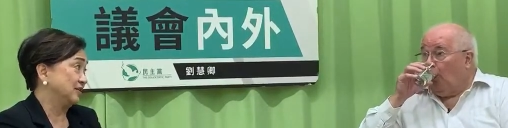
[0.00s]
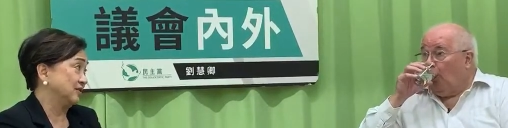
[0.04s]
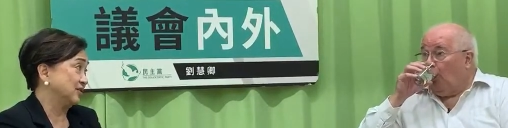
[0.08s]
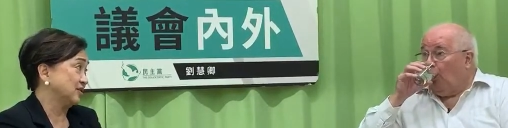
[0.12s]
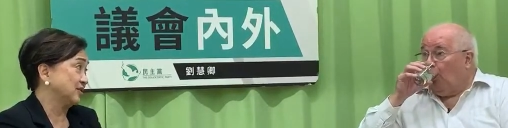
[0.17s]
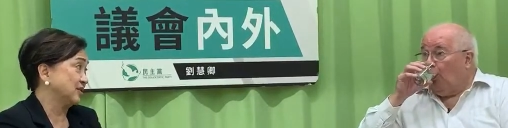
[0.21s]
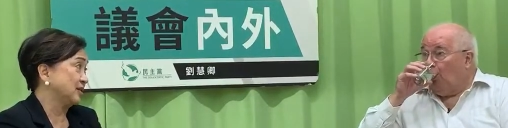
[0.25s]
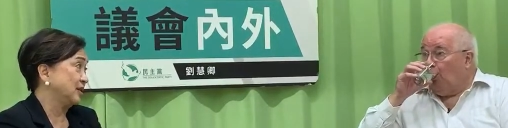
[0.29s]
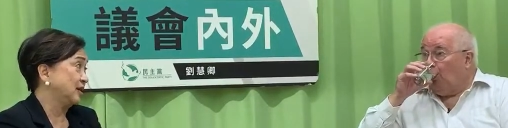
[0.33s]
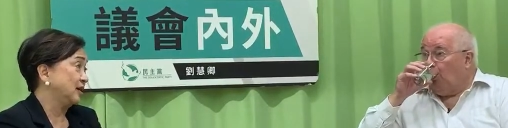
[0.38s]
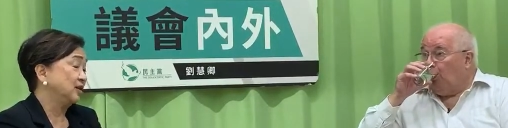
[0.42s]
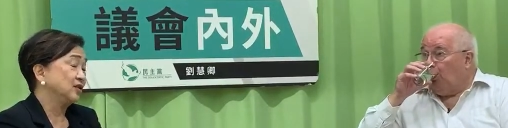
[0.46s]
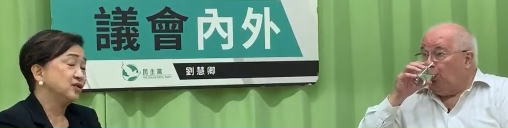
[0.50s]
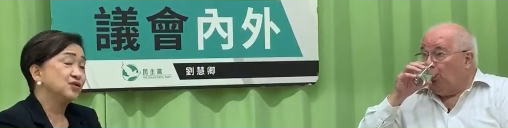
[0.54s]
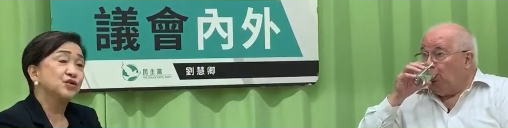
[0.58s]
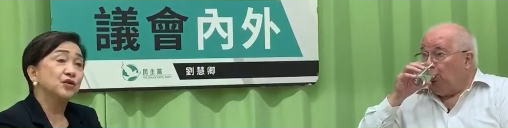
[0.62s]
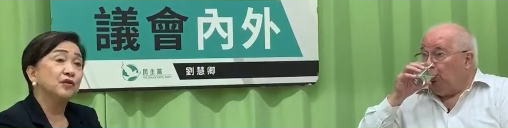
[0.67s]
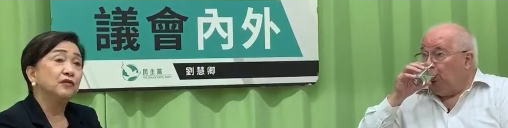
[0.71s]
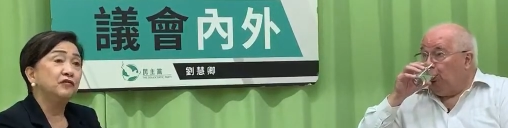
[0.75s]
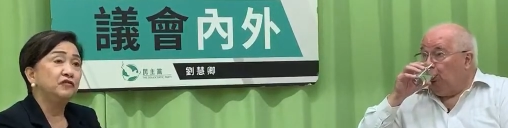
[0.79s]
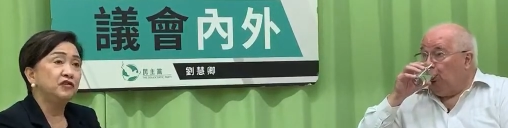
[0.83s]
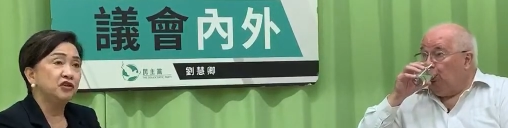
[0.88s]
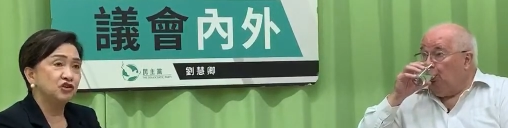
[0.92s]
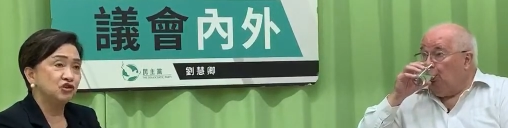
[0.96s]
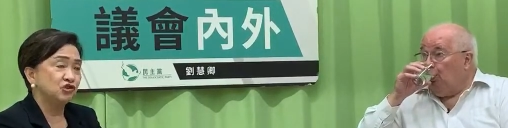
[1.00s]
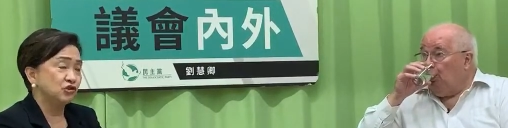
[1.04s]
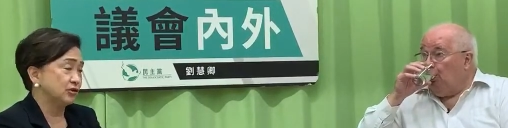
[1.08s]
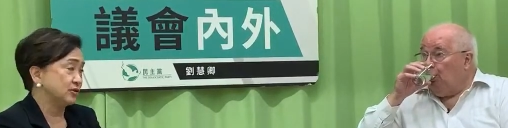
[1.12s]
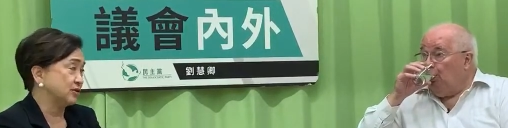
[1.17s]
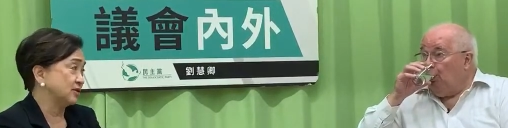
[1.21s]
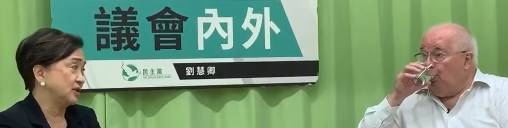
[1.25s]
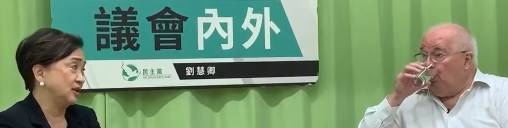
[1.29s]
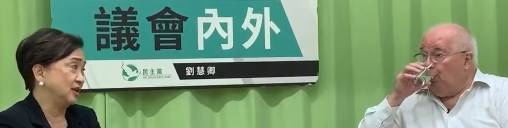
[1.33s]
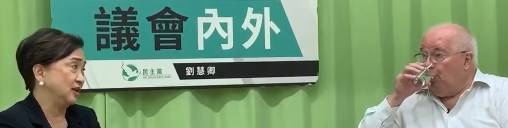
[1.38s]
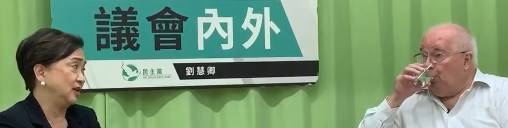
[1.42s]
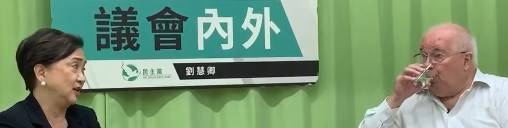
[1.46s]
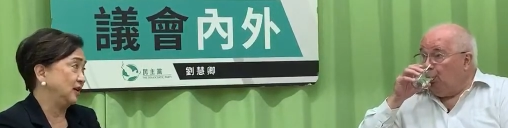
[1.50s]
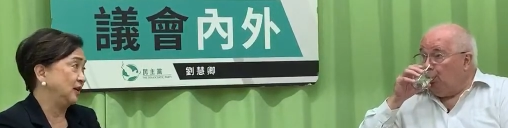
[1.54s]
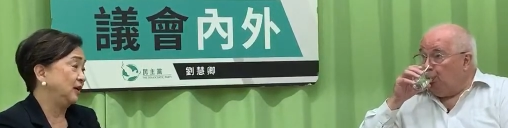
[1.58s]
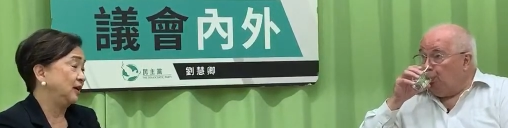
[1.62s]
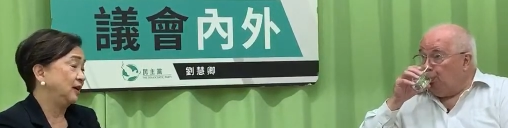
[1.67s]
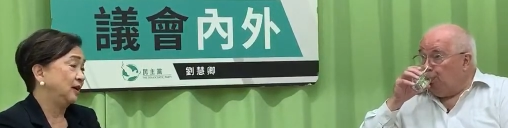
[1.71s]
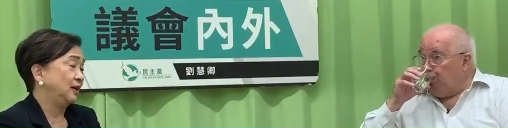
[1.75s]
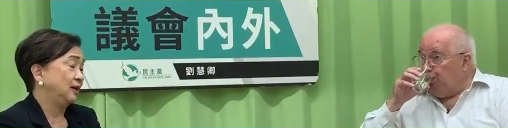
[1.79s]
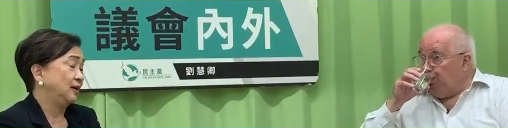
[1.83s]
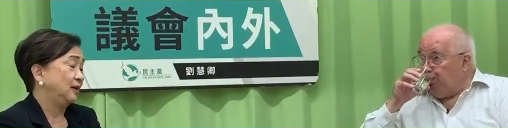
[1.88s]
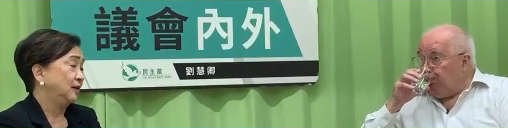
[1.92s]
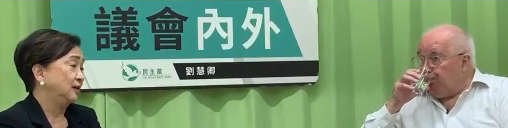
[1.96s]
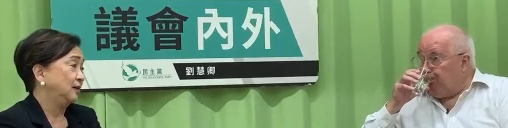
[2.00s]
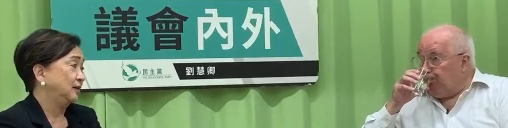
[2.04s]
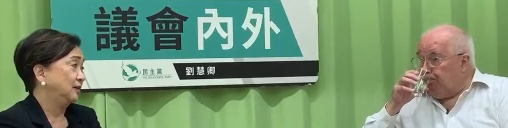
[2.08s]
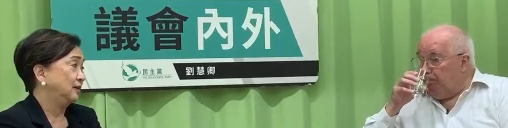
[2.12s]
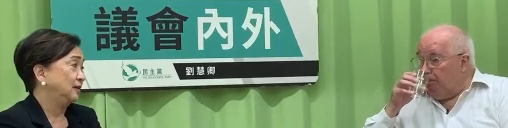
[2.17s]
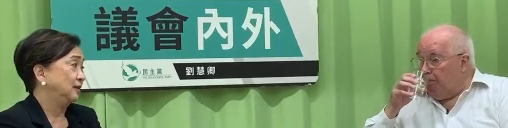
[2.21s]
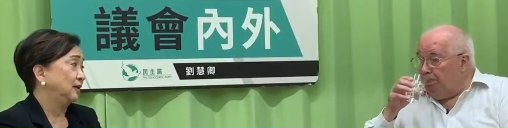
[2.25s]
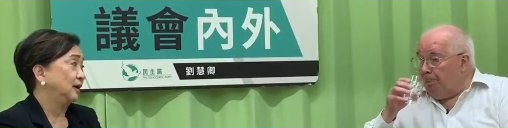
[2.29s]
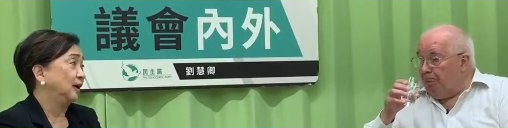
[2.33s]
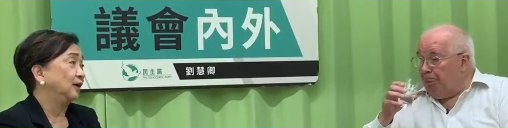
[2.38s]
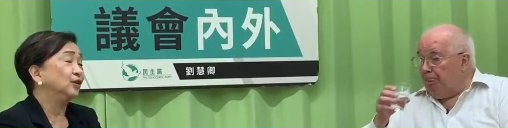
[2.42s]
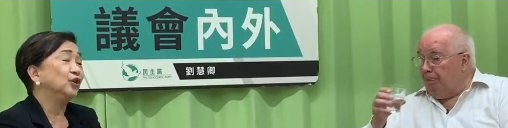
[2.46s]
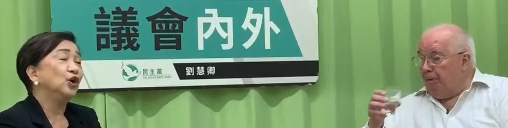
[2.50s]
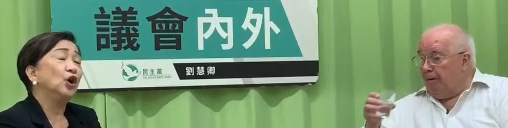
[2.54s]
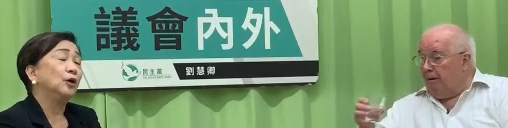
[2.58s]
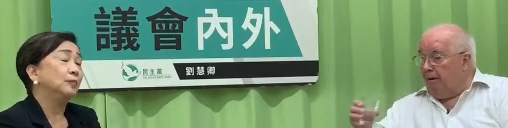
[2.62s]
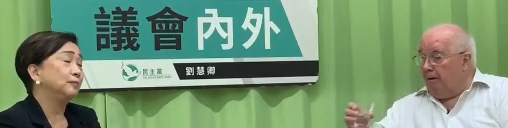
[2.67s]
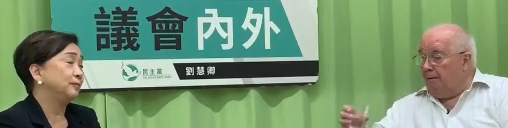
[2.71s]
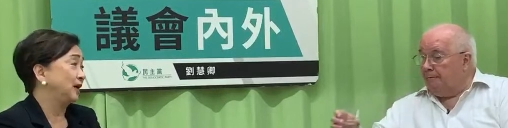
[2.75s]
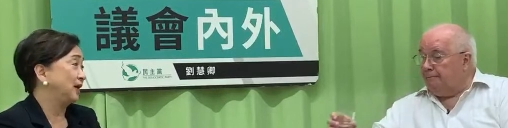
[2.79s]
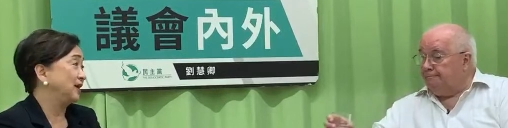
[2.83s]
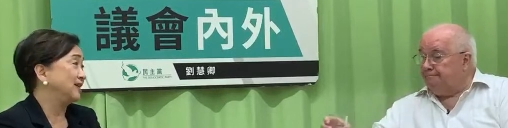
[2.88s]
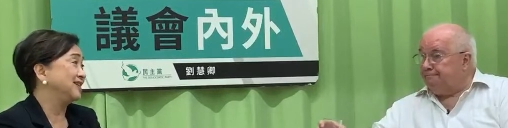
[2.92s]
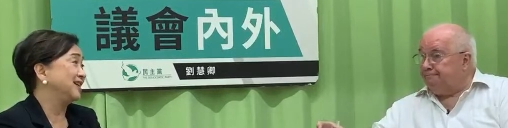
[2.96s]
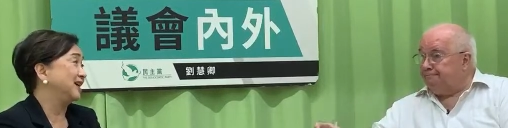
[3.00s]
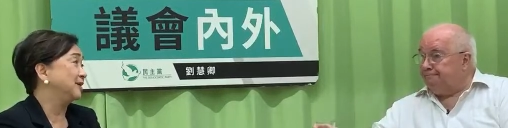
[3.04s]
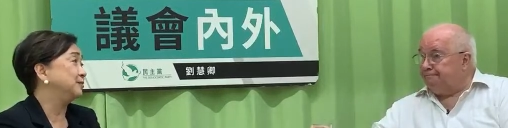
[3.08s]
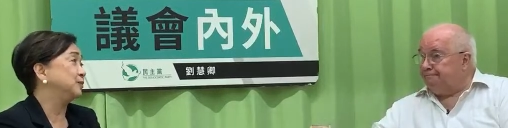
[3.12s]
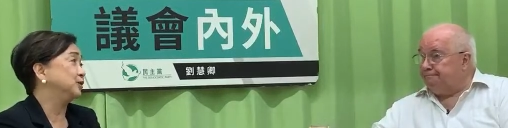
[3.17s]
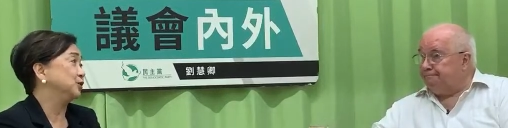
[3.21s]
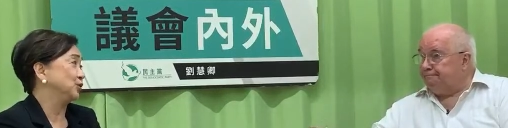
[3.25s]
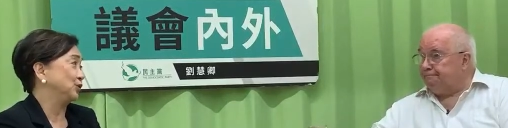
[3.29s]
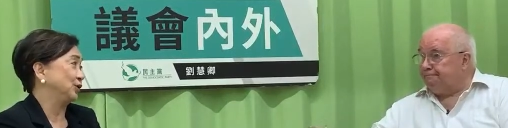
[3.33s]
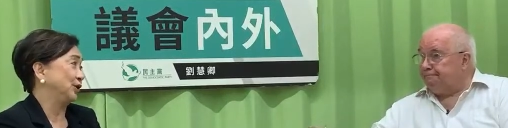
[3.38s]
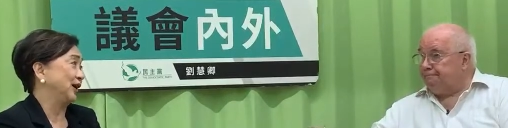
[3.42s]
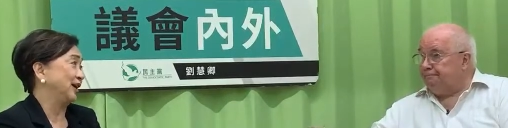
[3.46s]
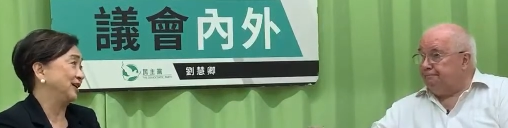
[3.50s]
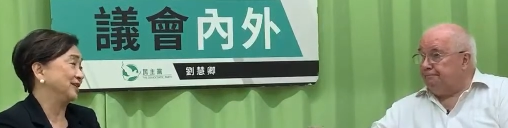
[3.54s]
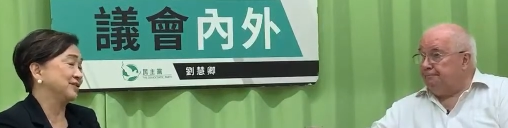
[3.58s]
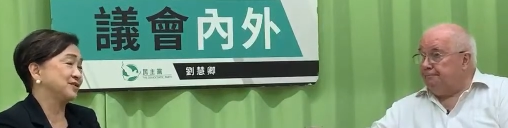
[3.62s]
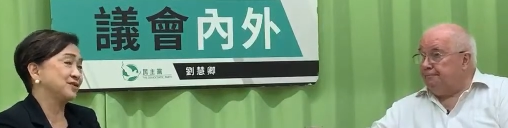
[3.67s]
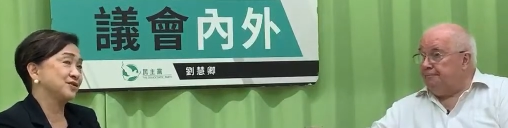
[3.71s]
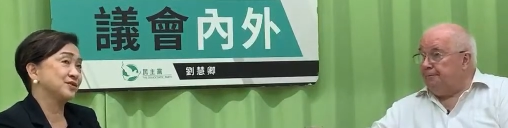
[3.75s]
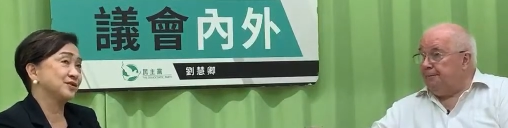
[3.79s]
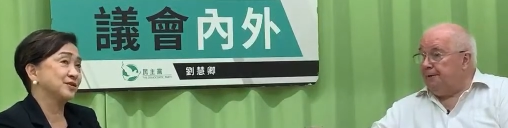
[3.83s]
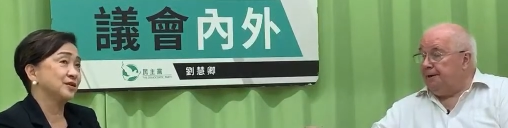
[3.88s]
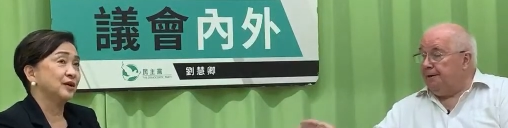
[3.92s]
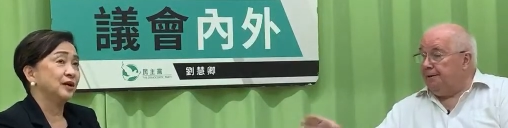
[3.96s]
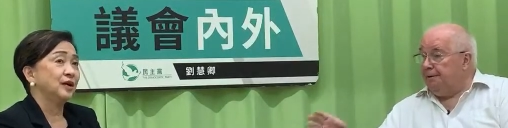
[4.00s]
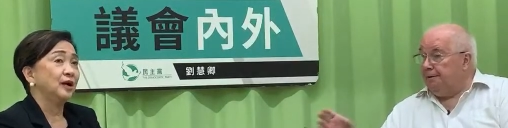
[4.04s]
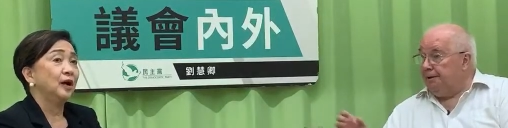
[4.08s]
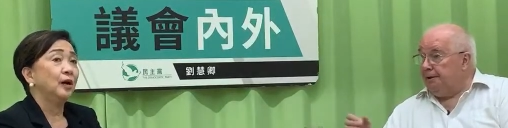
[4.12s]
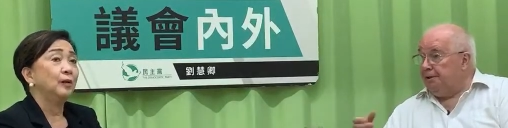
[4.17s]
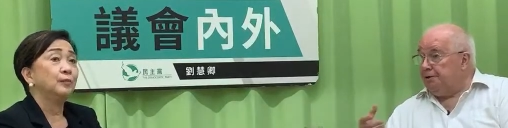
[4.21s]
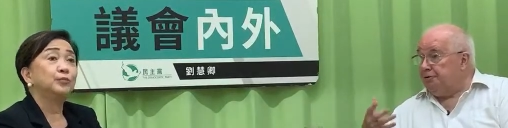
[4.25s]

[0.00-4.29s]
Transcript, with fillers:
Speaker 1: us so viciously are not pan-democrats.